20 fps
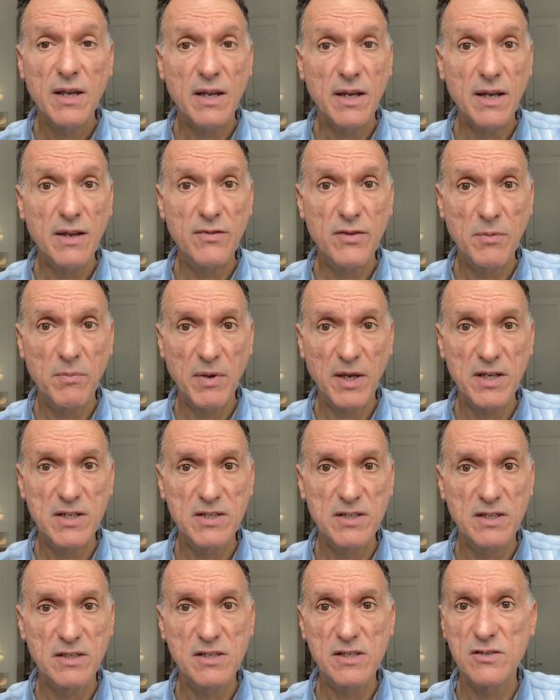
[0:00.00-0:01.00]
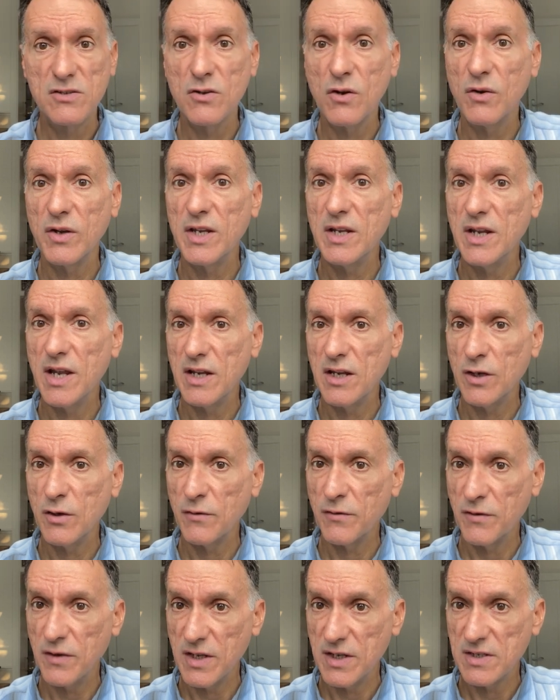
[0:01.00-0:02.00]
If the patient is not in any
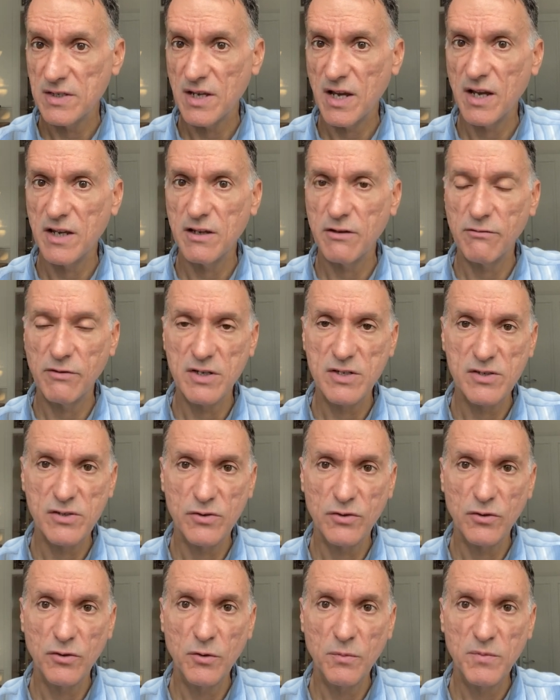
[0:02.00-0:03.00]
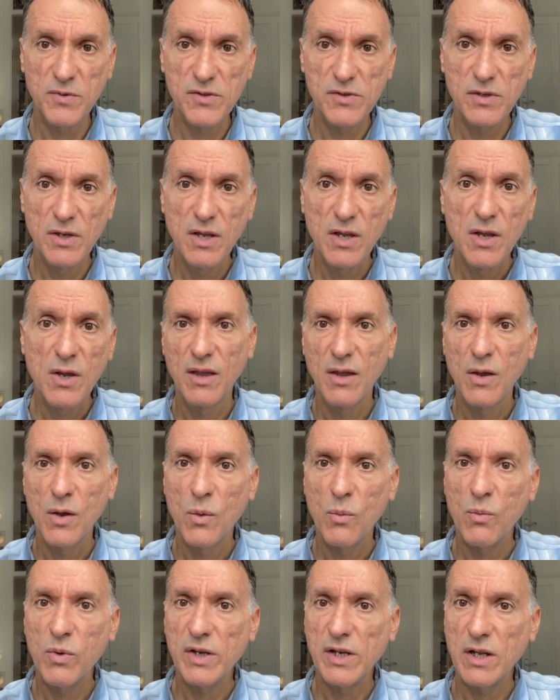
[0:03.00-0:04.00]
of these higher risk groups,
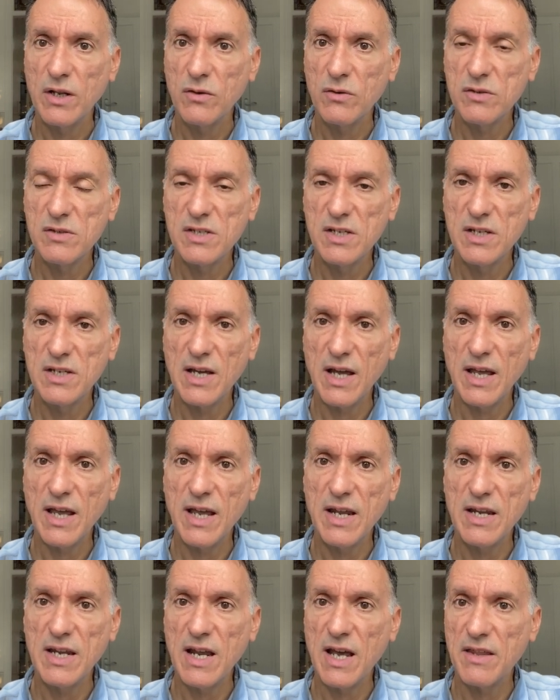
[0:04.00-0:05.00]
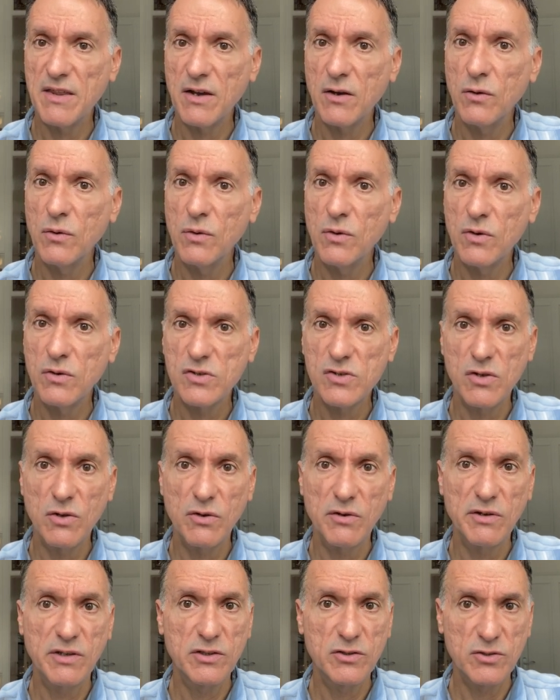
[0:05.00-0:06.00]
we can consider any other
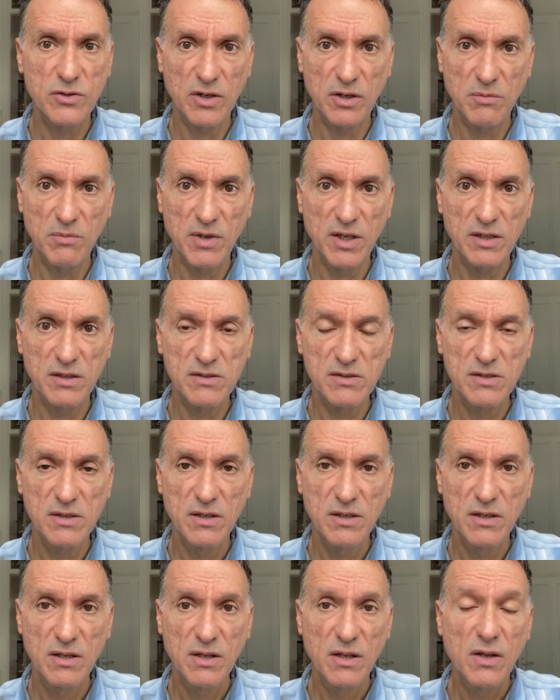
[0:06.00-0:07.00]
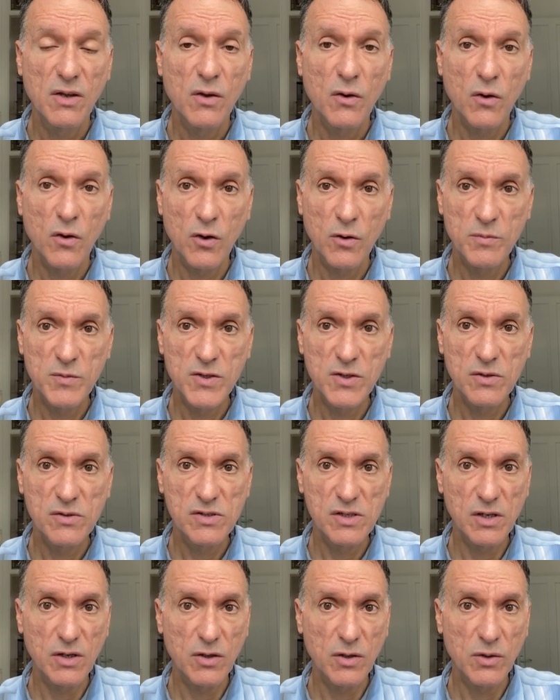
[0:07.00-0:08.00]
glucose-lowering treatments.
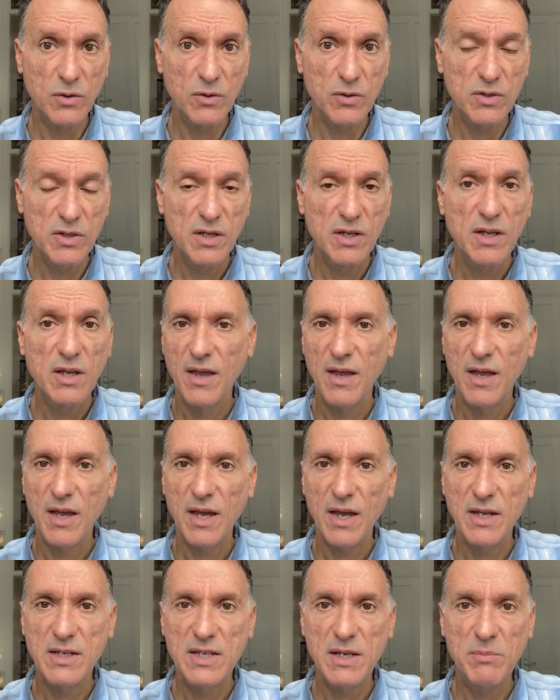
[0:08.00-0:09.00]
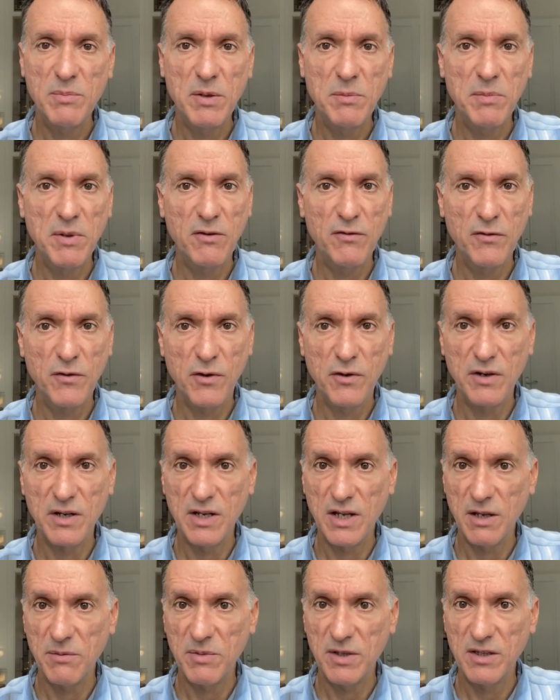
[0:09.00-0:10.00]
Options include a DPP-4
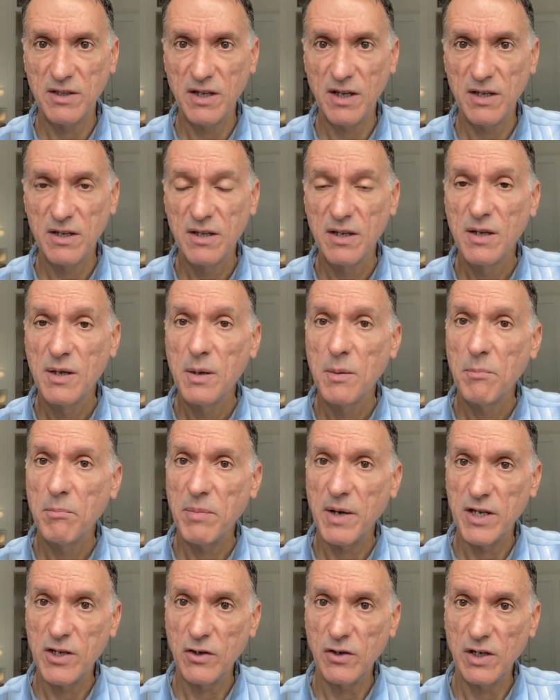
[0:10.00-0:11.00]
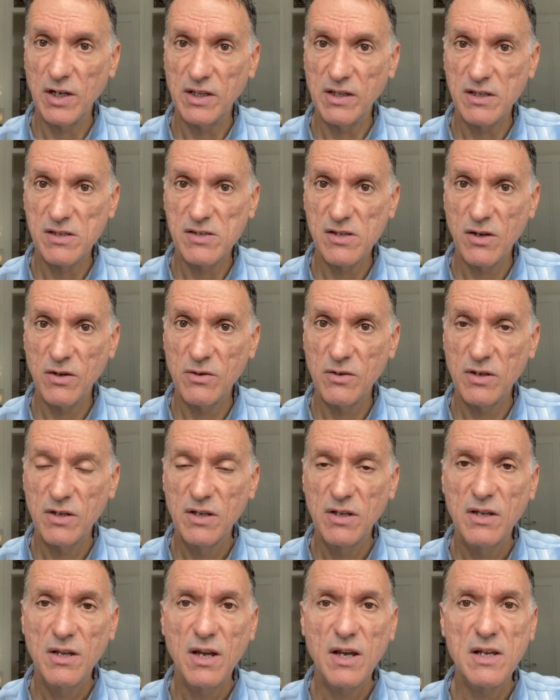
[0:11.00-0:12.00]
inhibitor, pioglitazone,
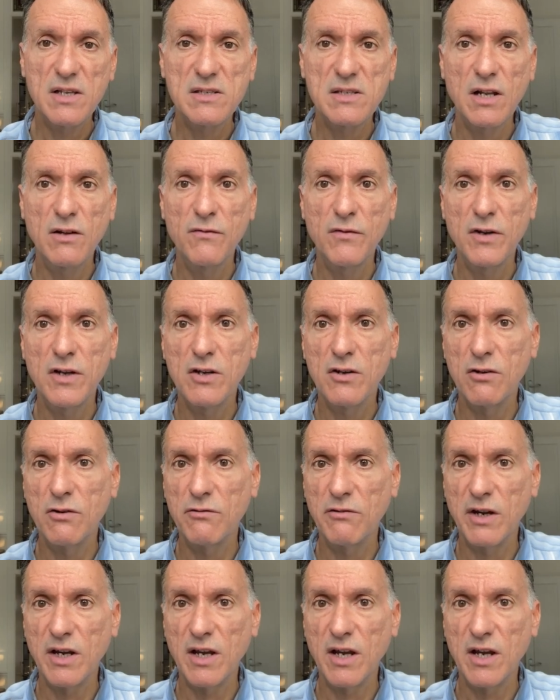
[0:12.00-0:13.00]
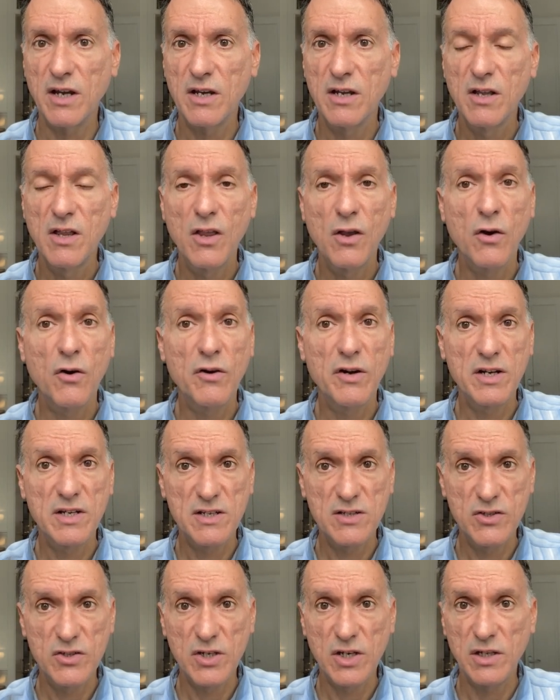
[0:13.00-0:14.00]
a sulfonylurea, or an
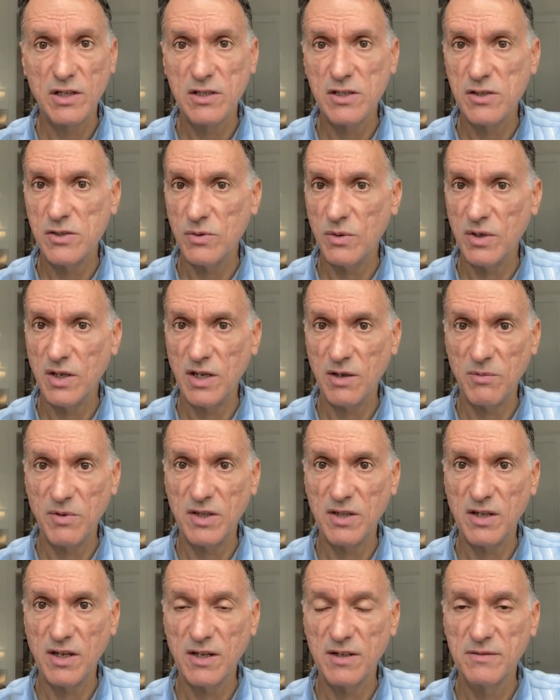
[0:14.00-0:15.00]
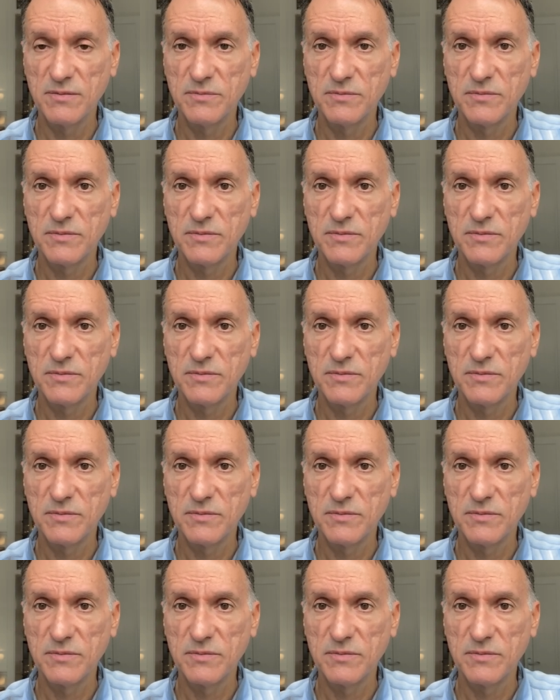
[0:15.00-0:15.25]
SGLT2 inhibitor.